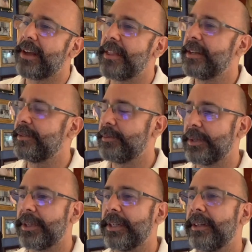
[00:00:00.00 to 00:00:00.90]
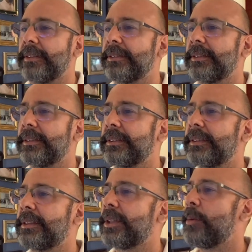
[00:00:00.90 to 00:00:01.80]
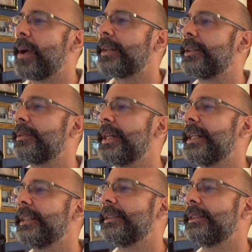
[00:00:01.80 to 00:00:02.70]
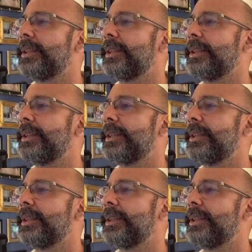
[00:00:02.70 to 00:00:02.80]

I think we're good. Let's go back to the writing,